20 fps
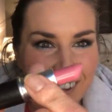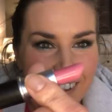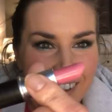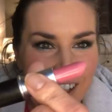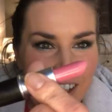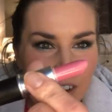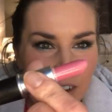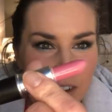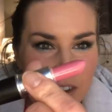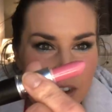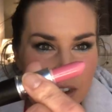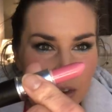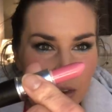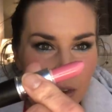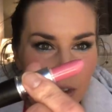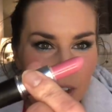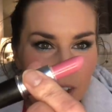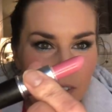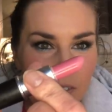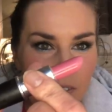That looks
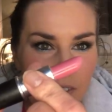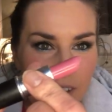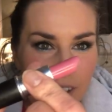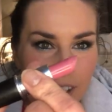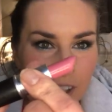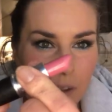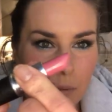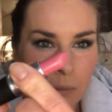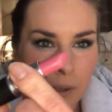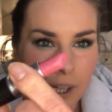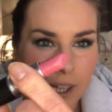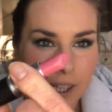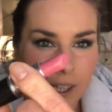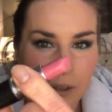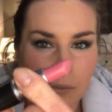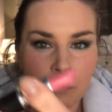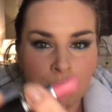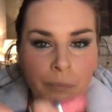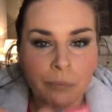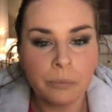totally fine to
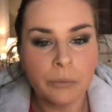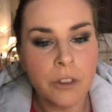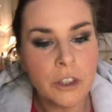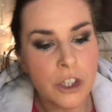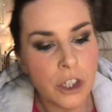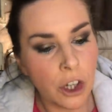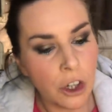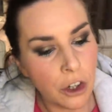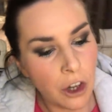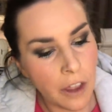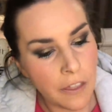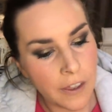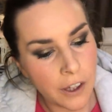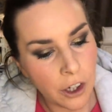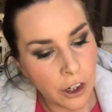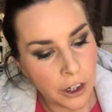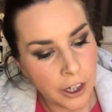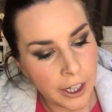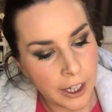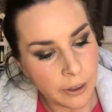me. It's got
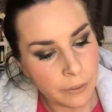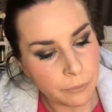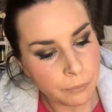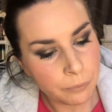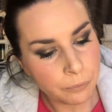nothing on it.